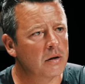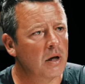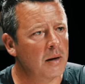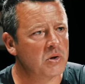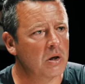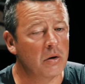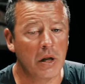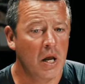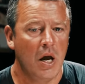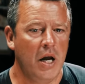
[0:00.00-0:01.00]
you know?
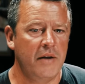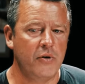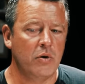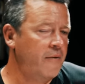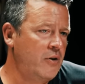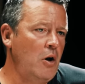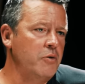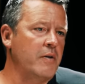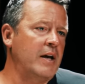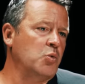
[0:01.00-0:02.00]
Absolutely. And if you know
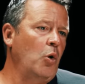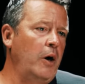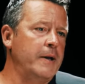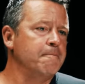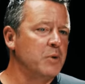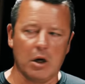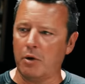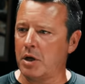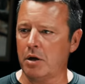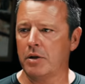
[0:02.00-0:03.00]
that that's why, you know
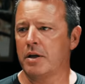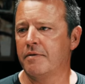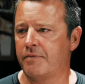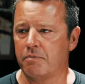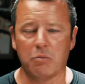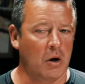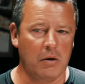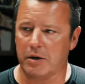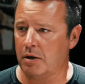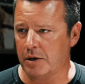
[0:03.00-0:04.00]
that you've,
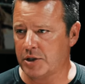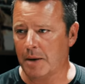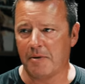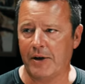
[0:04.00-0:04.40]
well, like you say, I'm